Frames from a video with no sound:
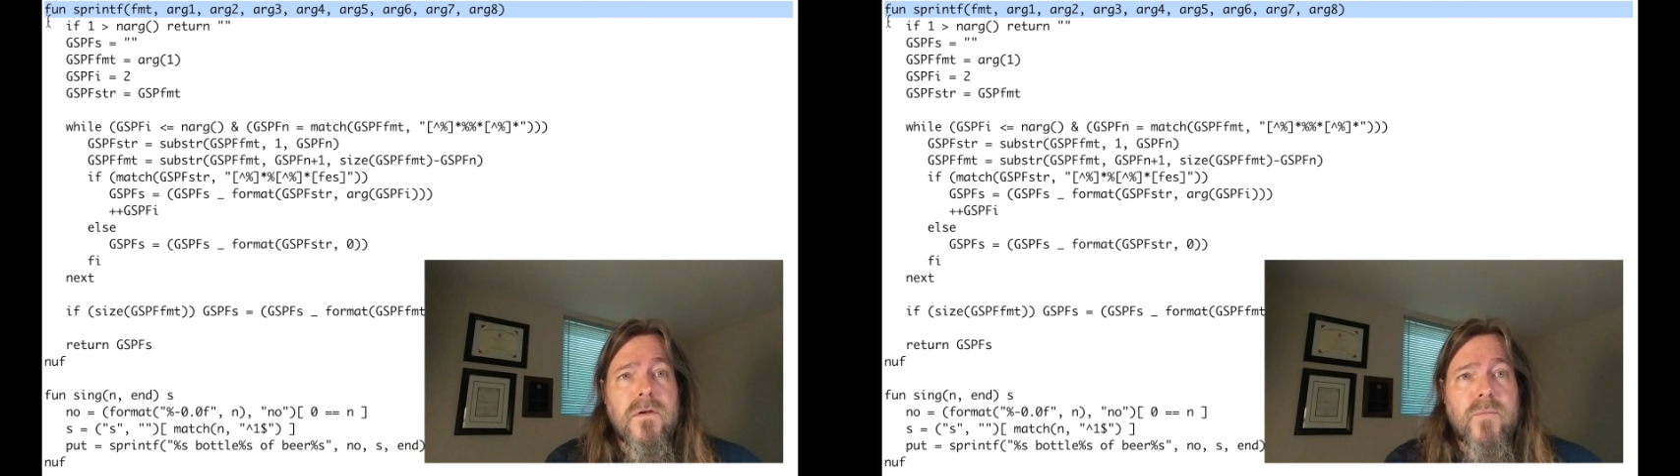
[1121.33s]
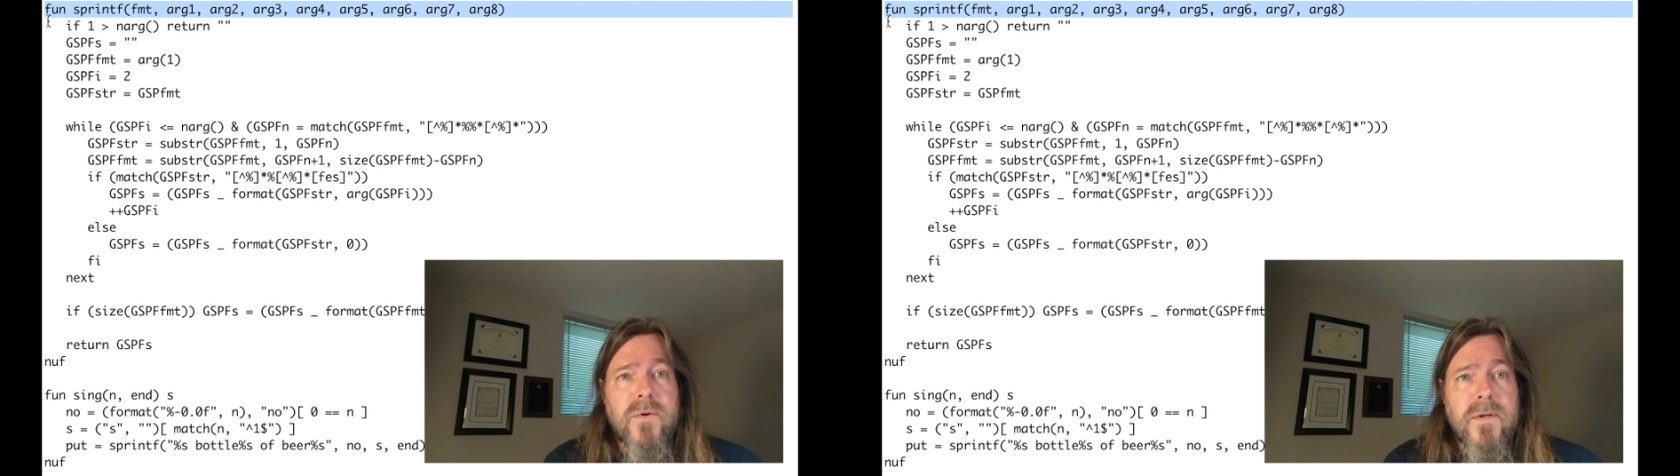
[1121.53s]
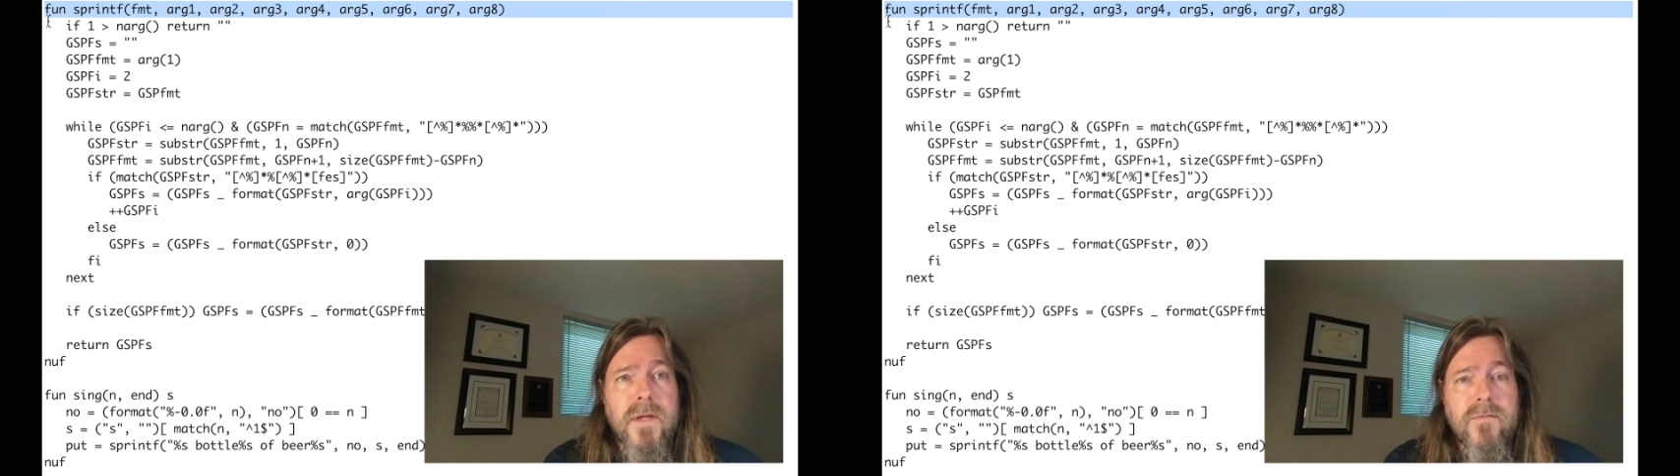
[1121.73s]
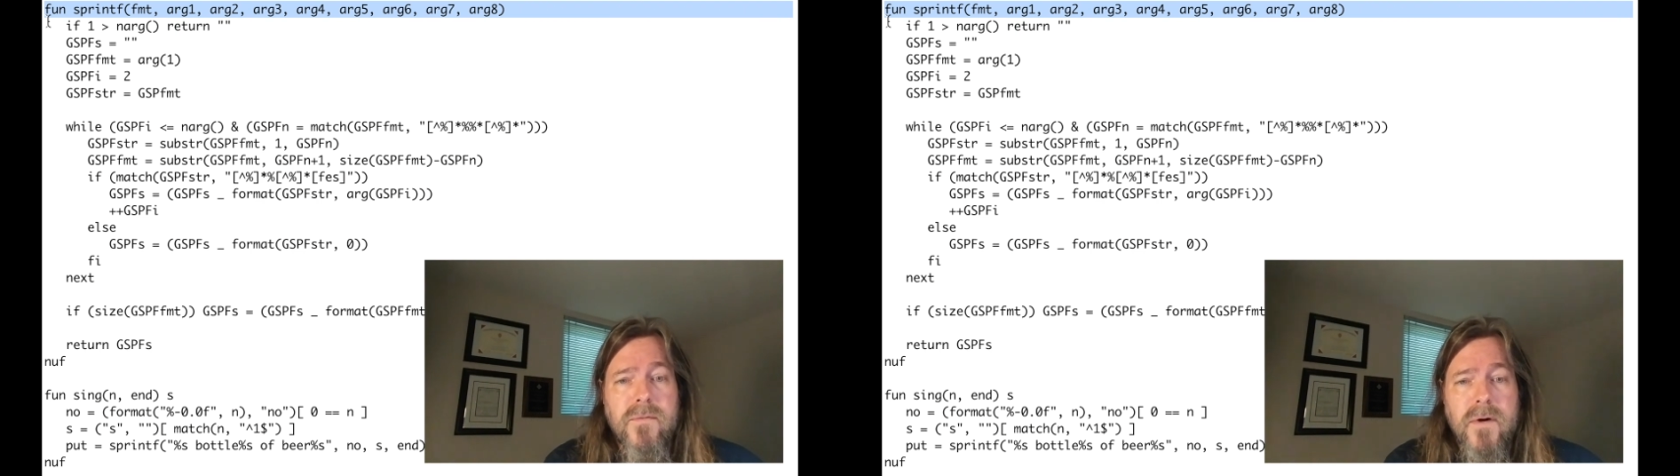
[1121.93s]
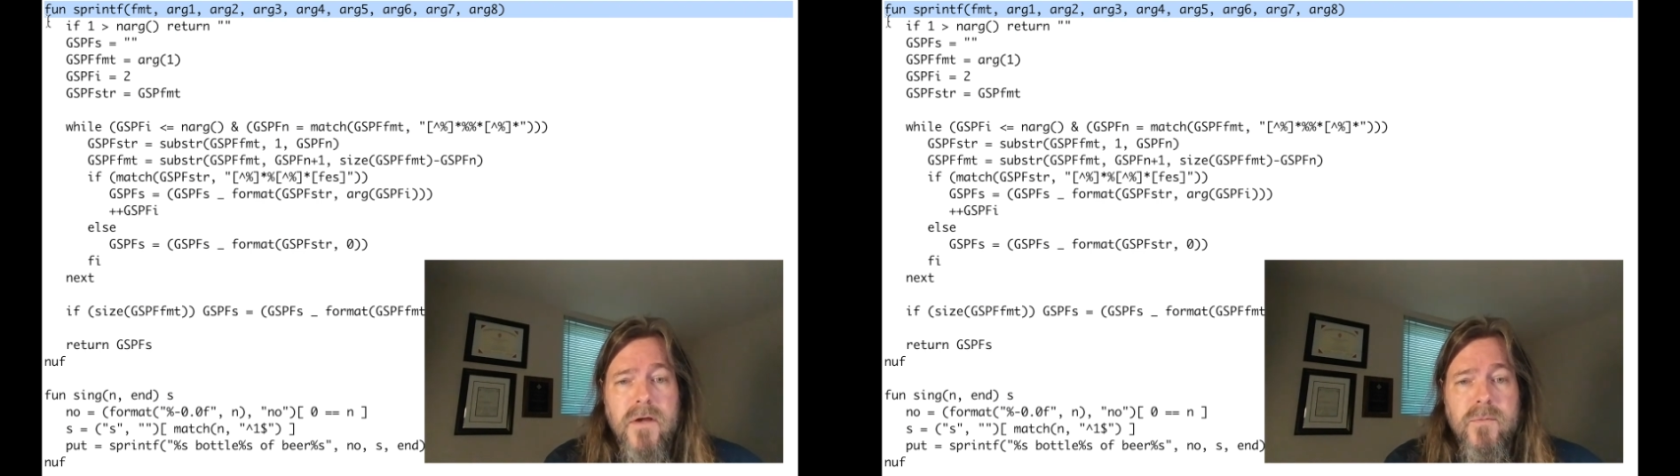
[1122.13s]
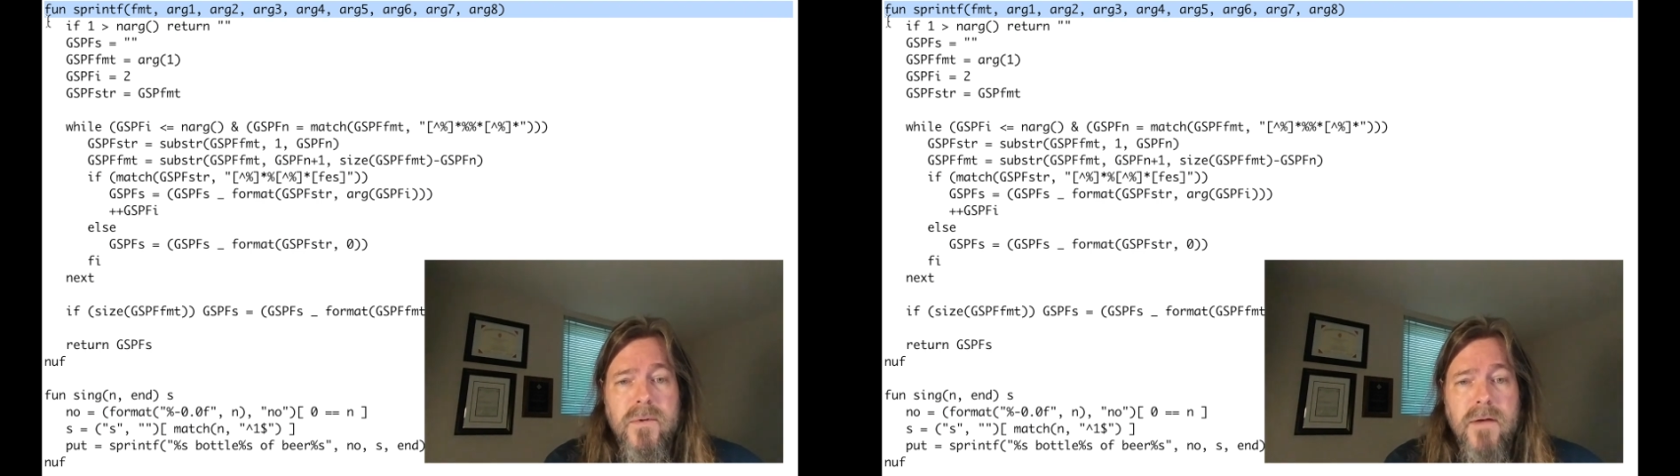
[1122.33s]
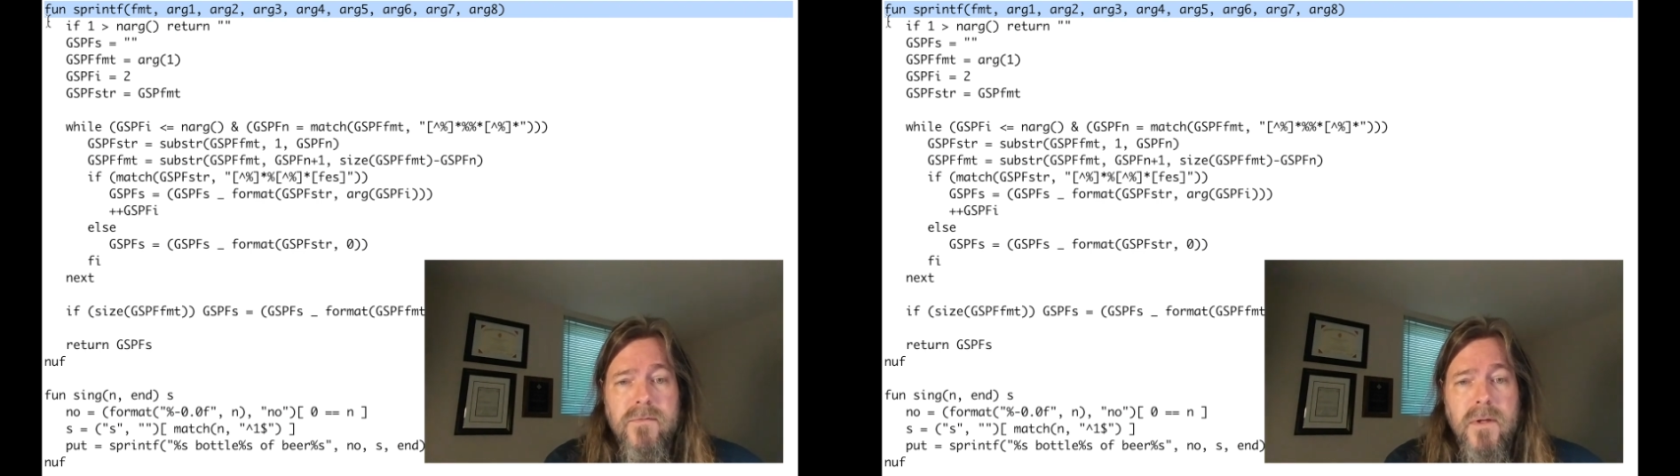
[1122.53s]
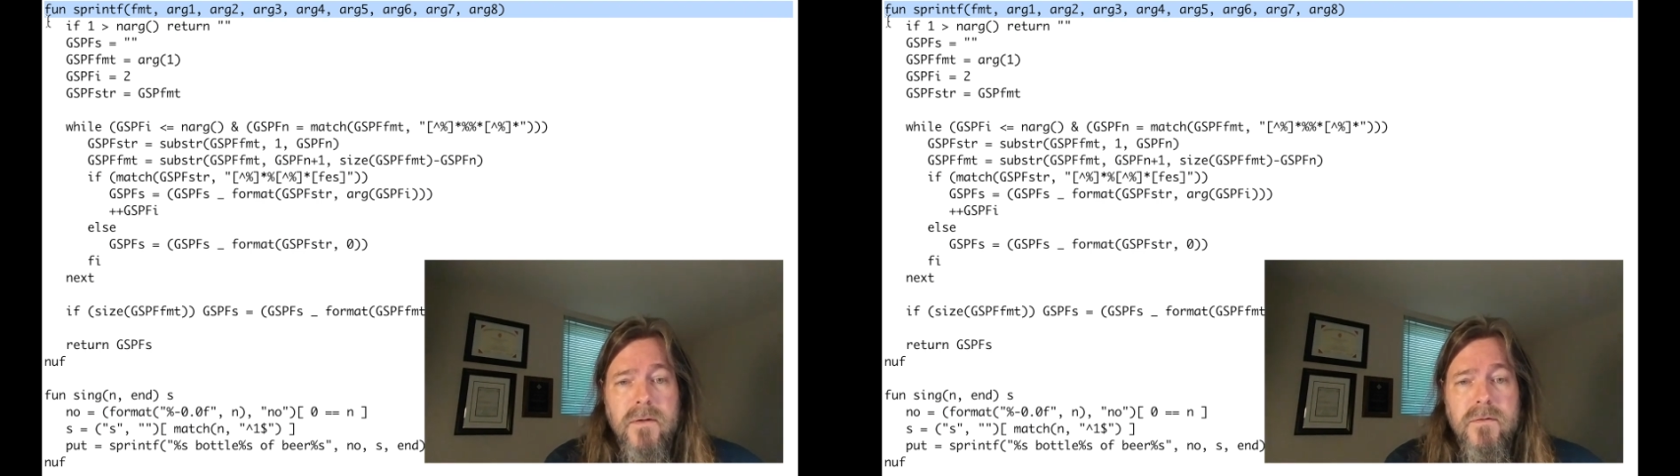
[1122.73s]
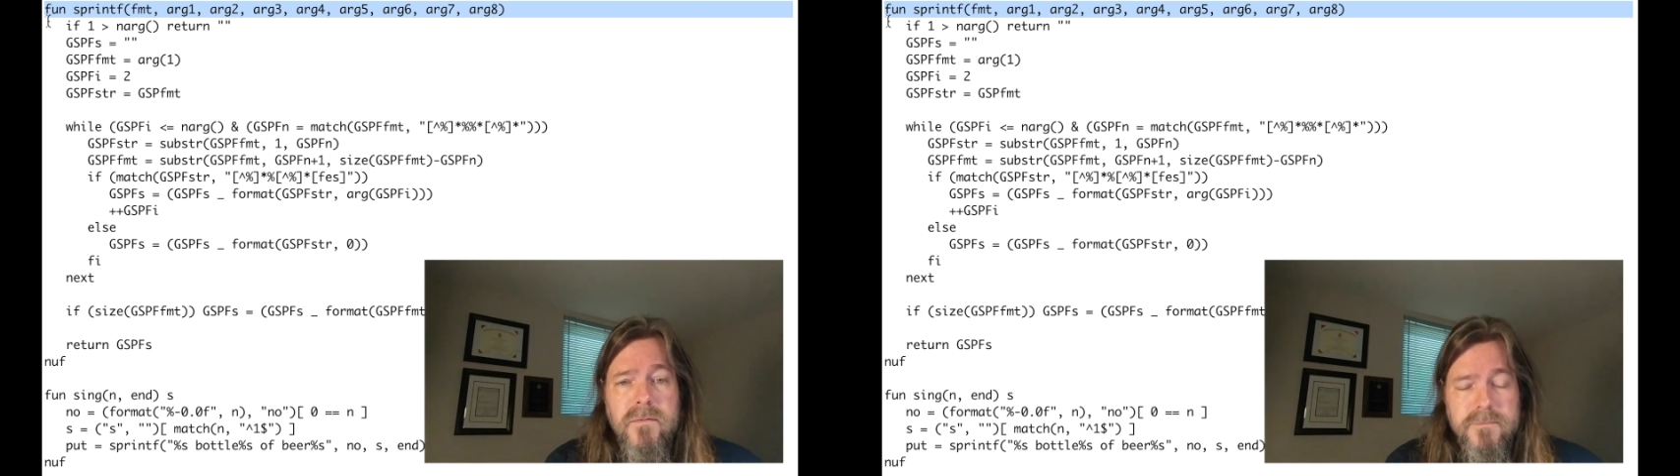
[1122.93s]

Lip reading: printf or sprintf does.